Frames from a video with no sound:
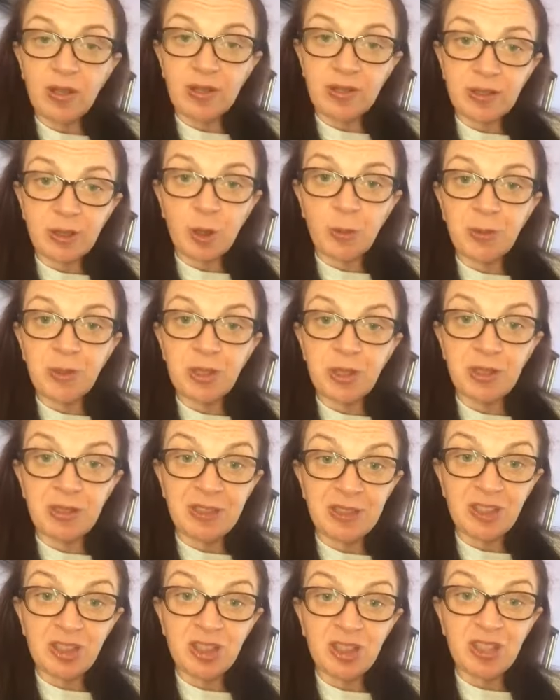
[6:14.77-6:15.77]
It's an
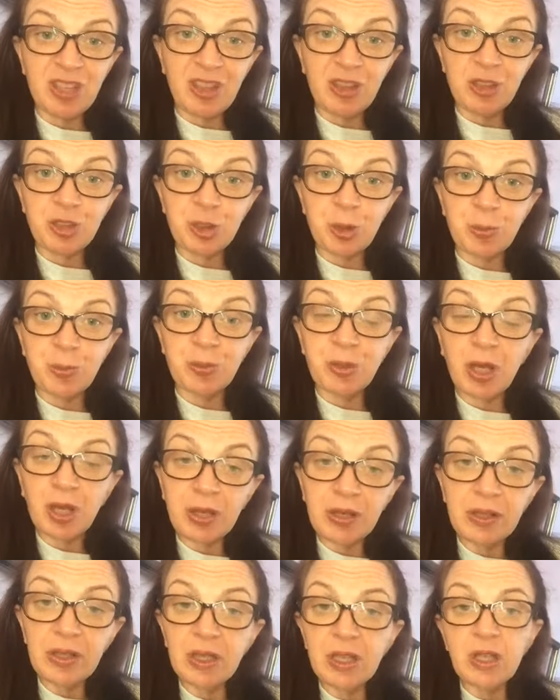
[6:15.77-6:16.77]
opportunity to just get the job
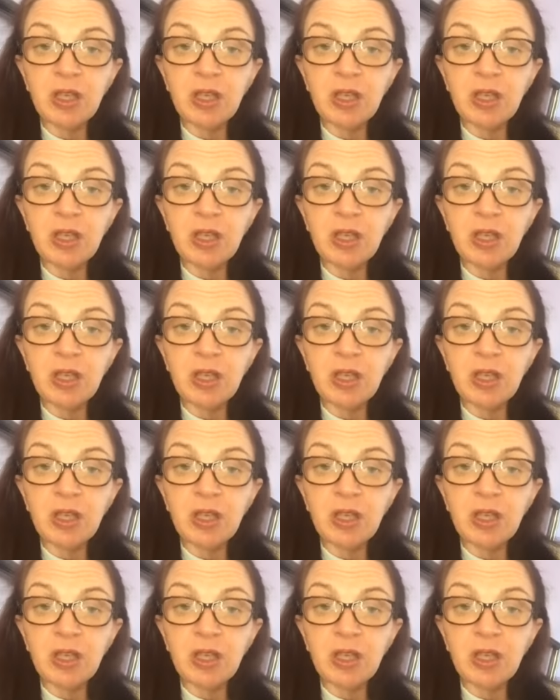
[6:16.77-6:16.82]
done,